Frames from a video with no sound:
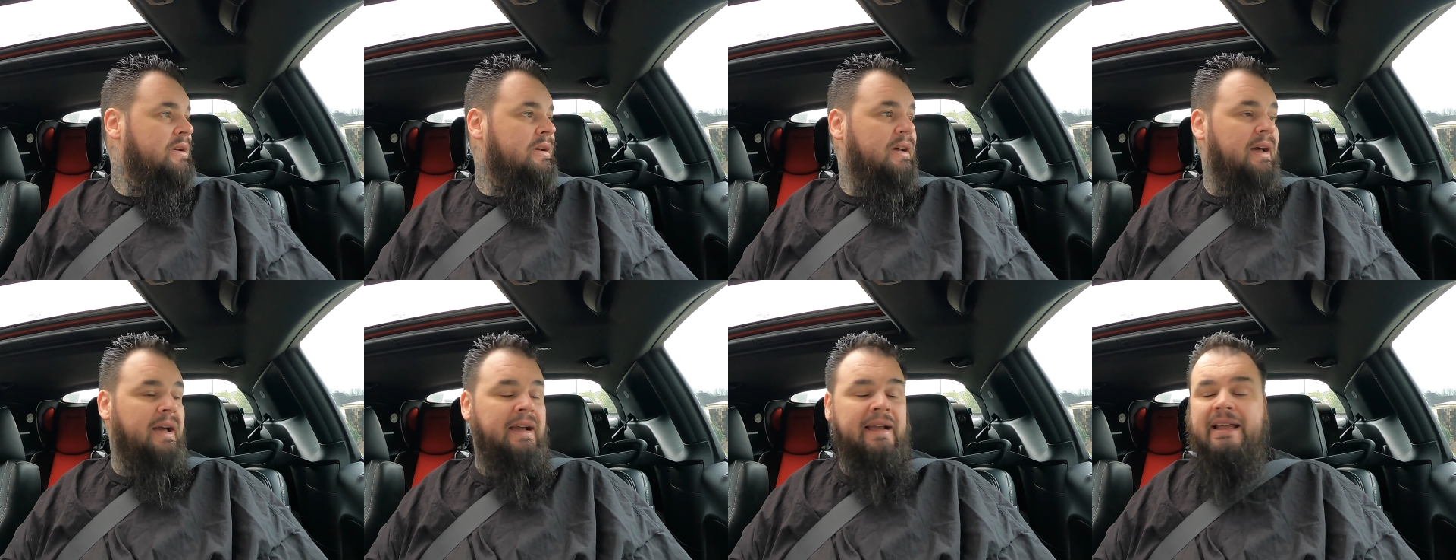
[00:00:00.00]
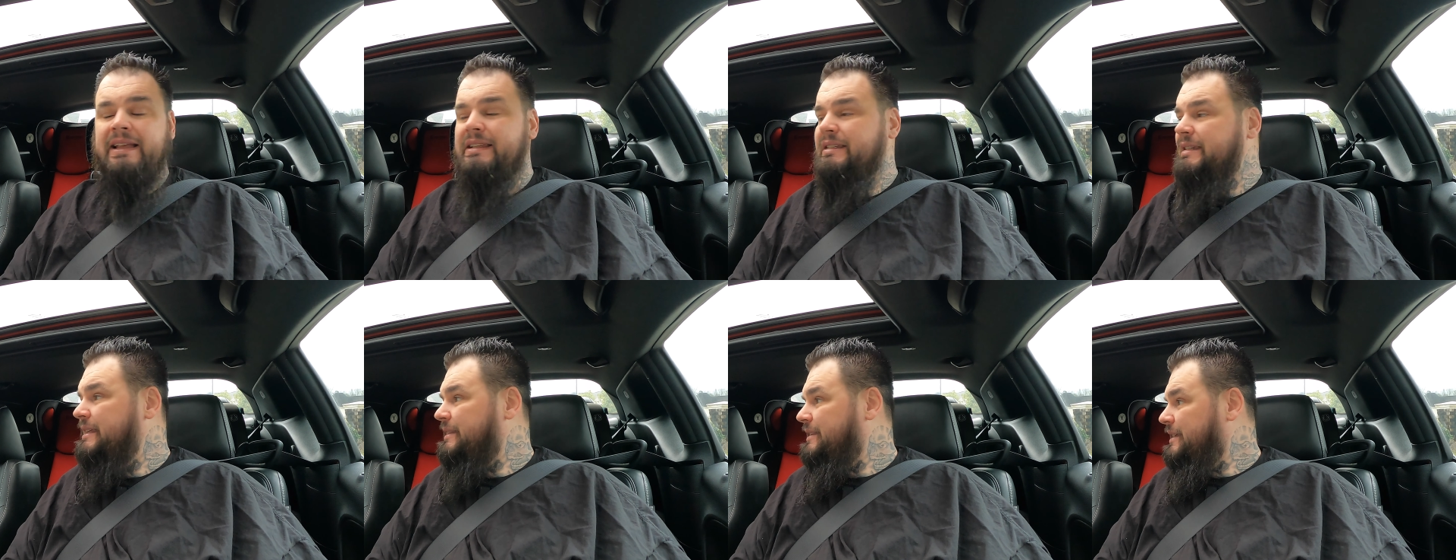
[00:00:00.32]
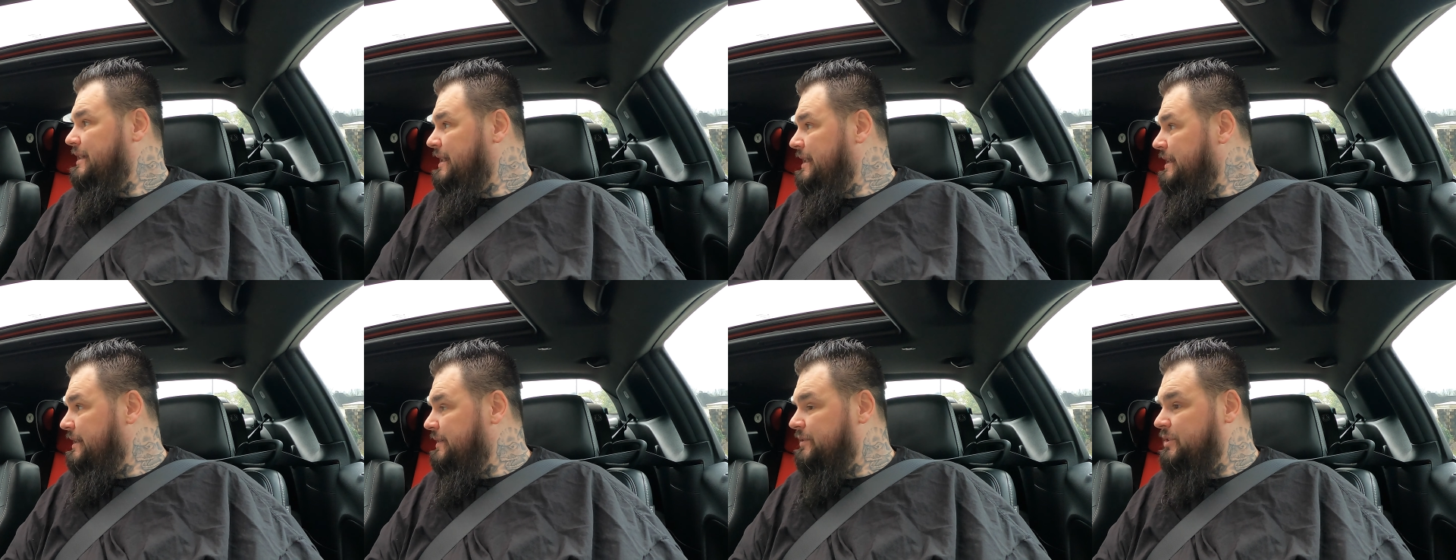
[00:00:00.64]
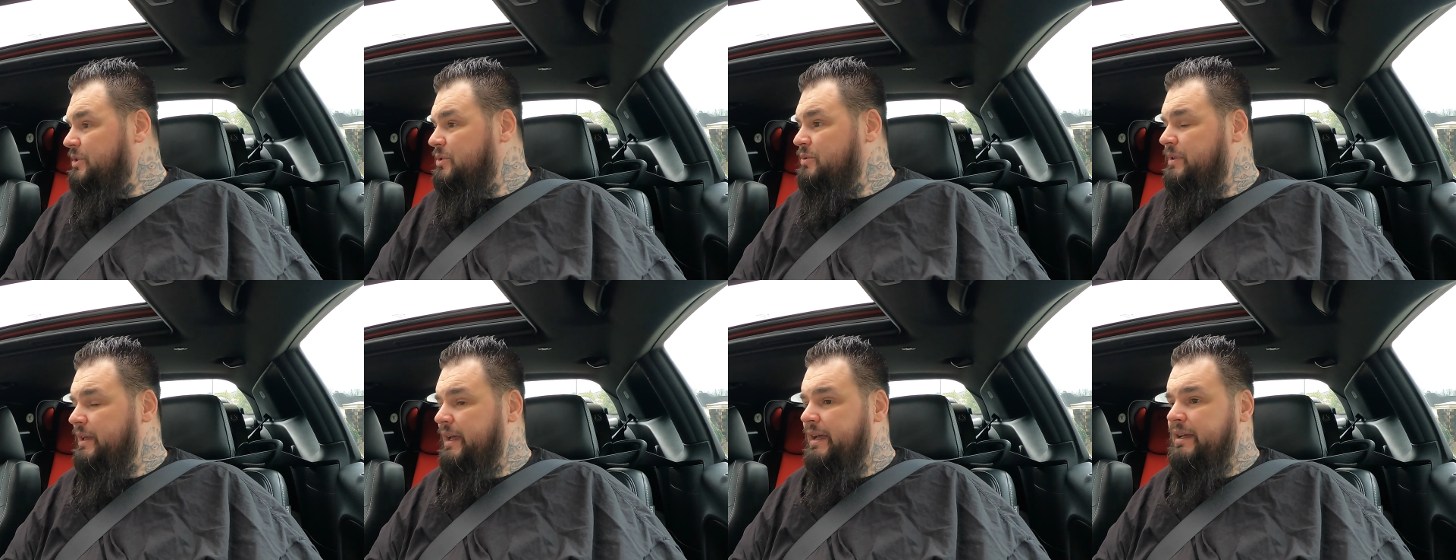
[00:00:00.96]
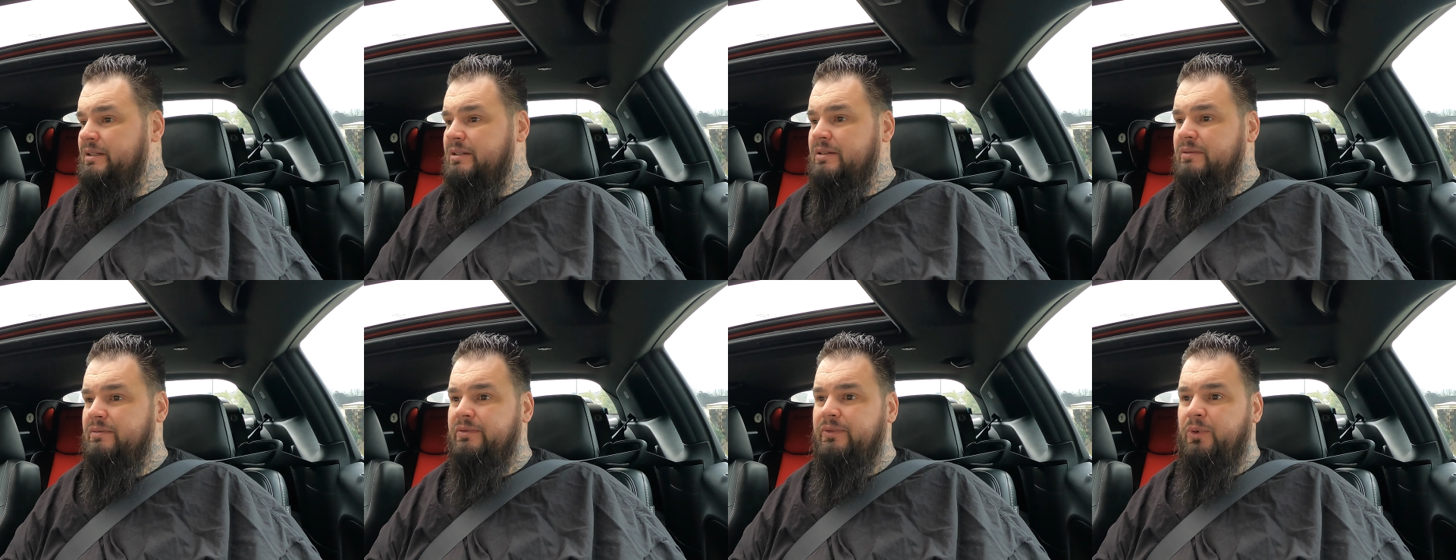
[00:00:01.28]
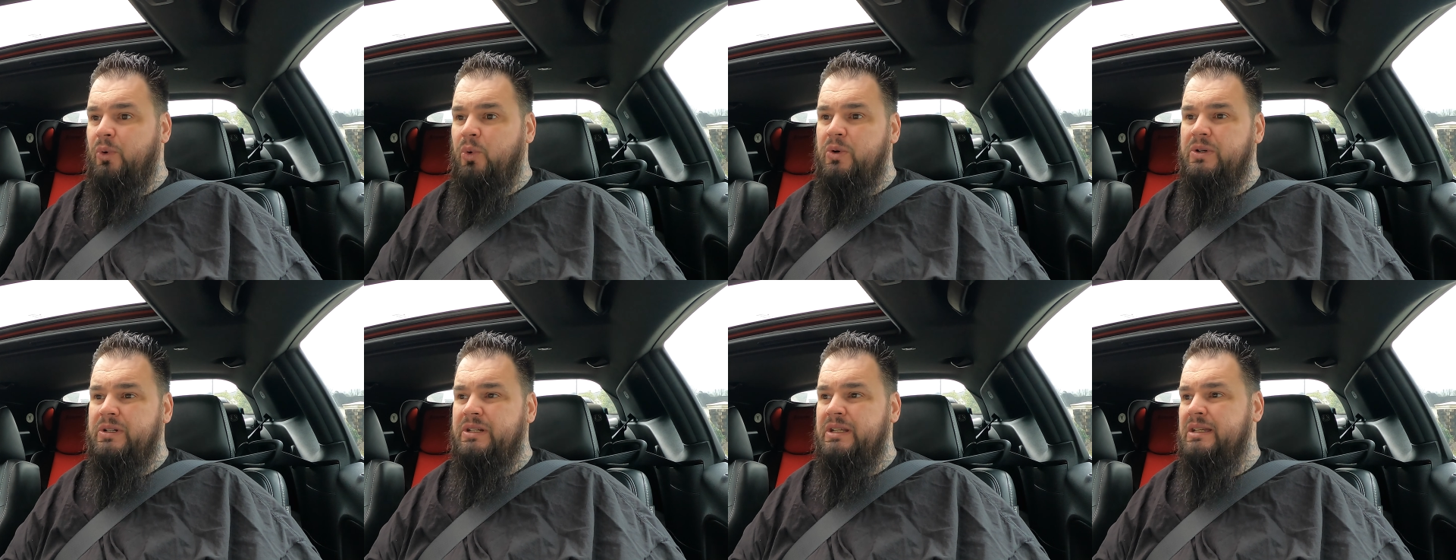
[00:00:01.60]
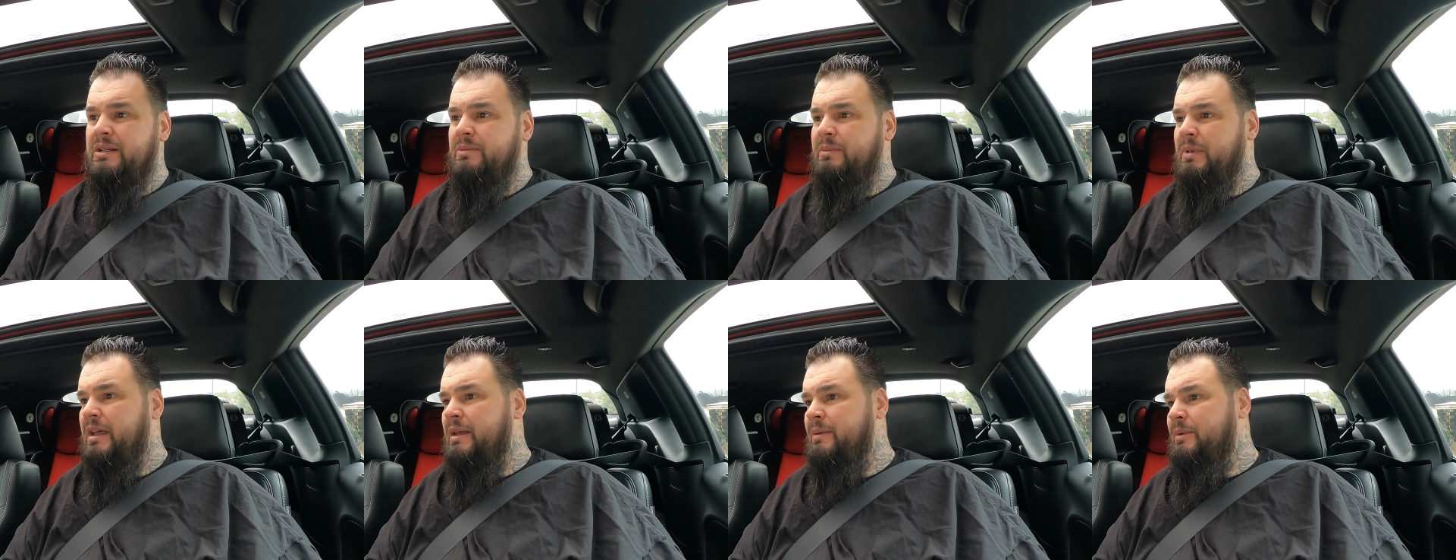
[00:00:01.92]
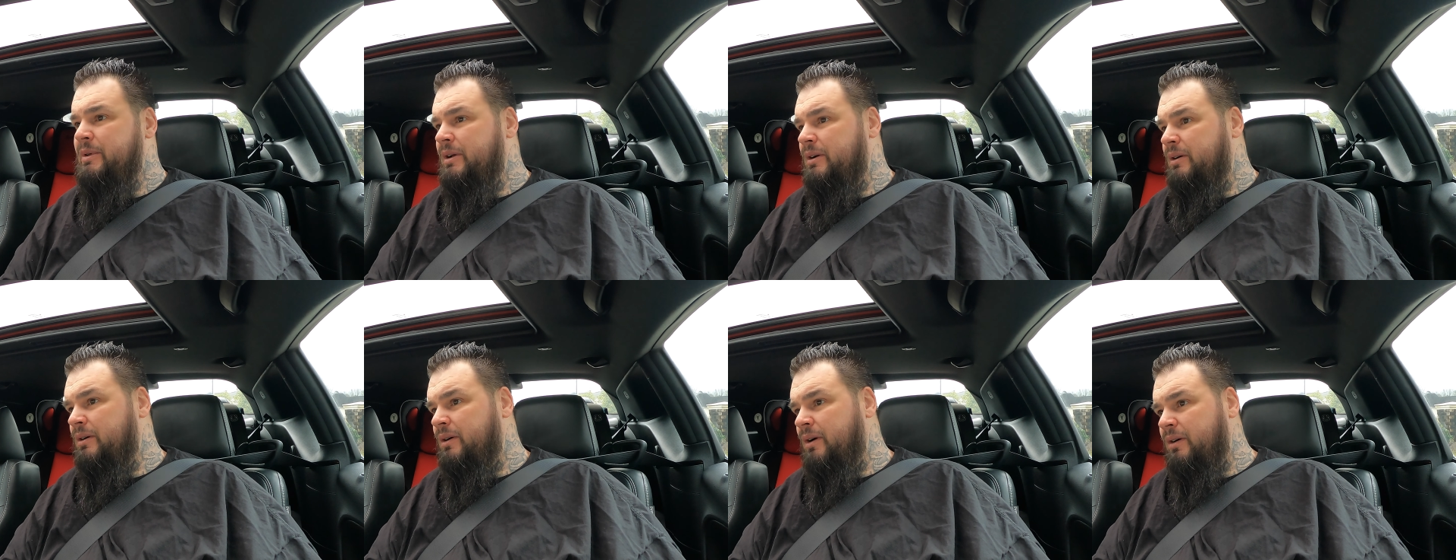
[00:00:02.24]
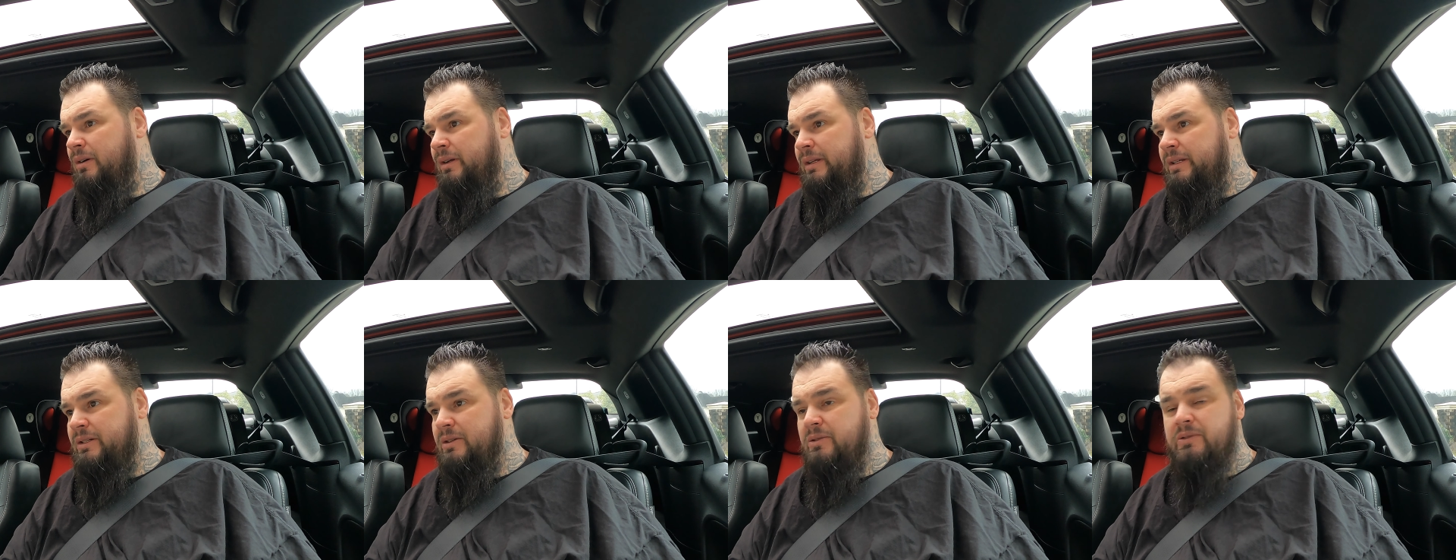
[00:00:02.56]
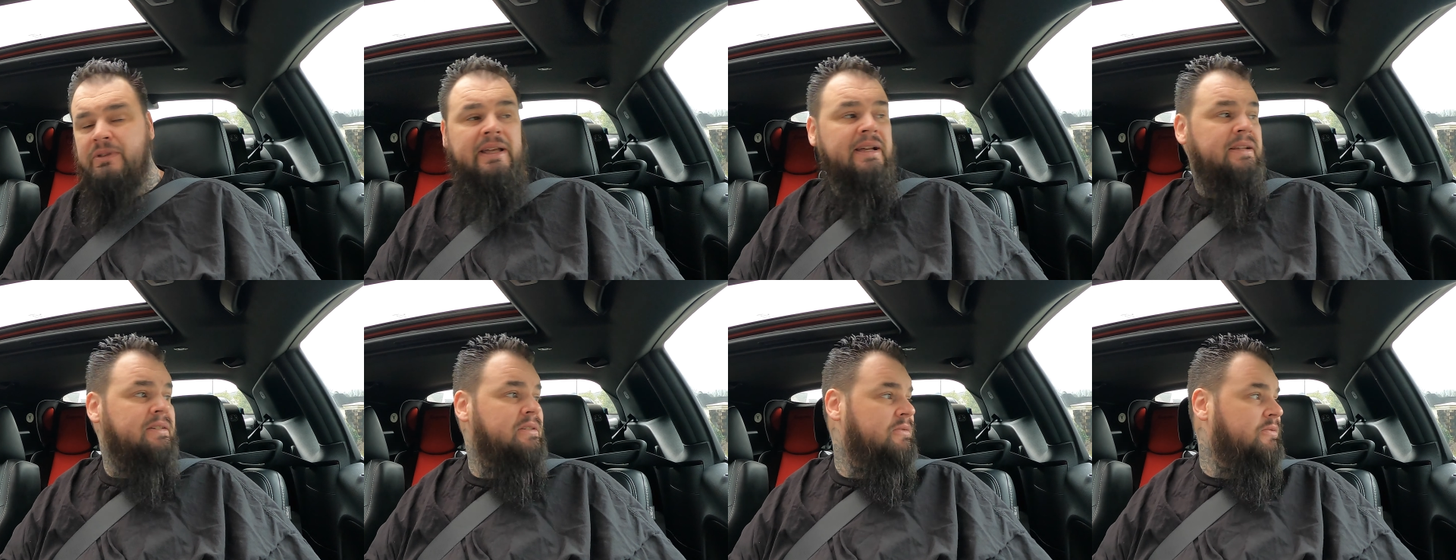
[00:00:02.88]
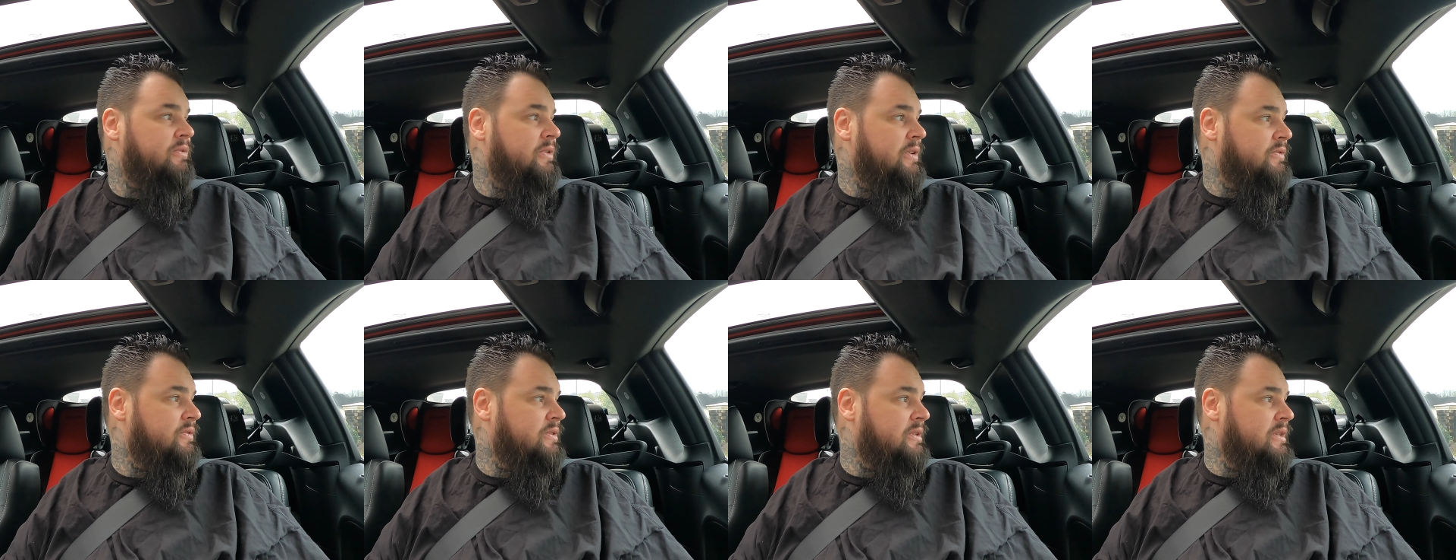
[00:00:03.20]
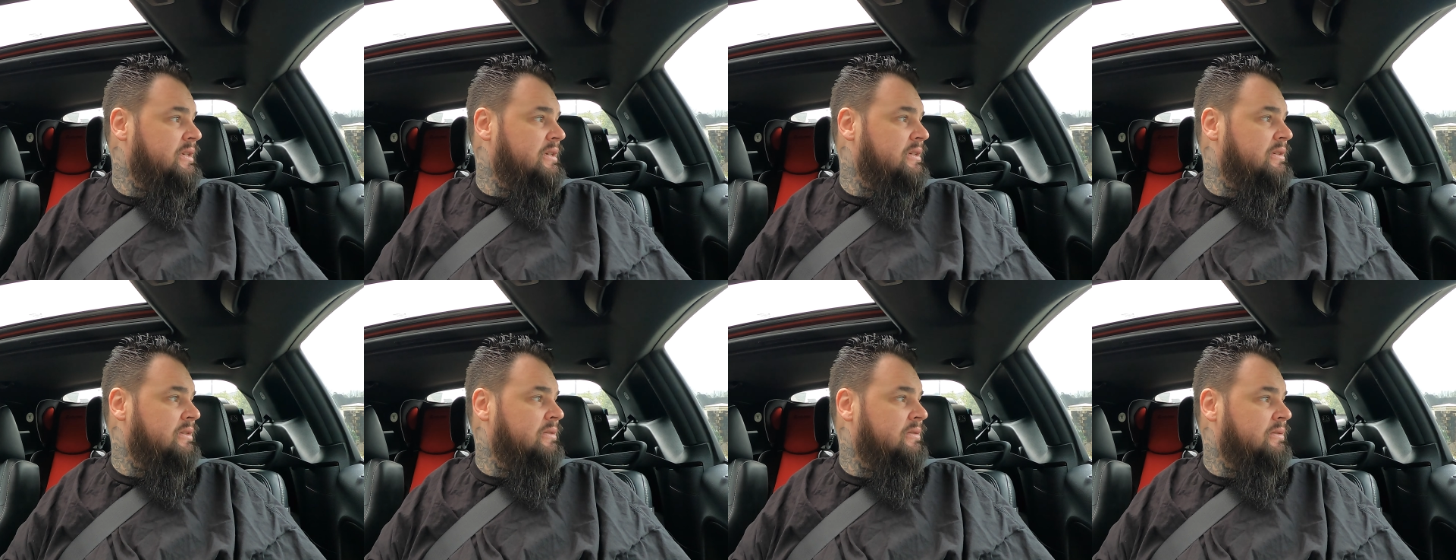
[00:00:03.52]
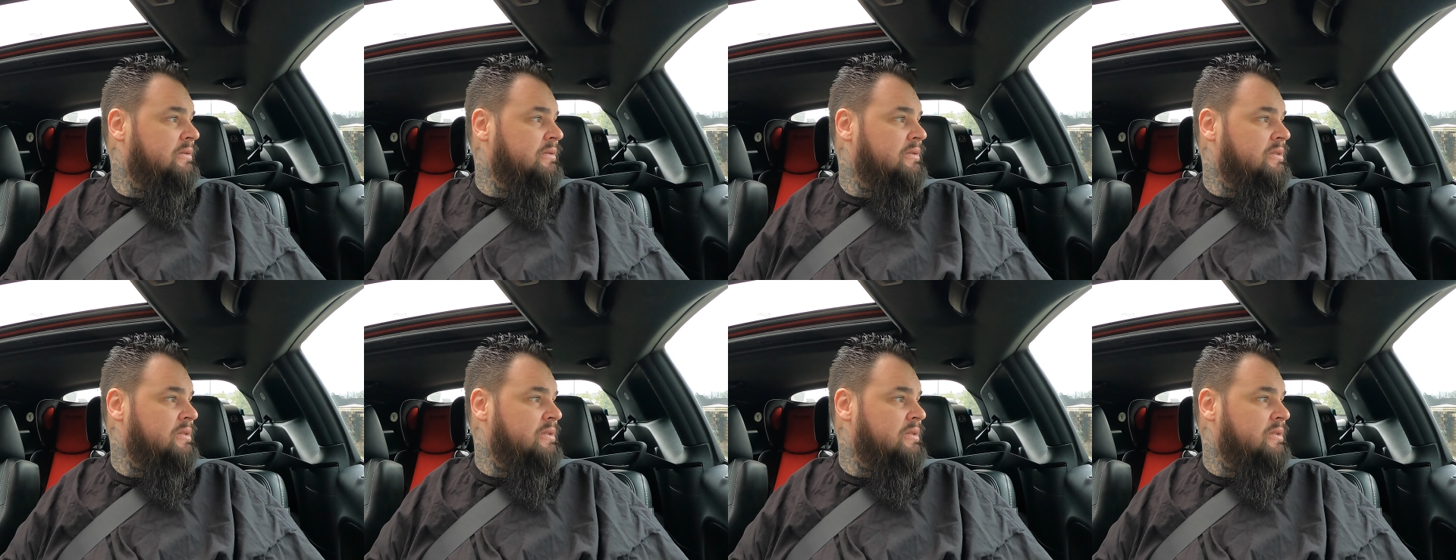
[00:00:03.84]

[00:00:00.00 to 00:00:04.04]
I guess at the end of 2014 maybe, or early 2015.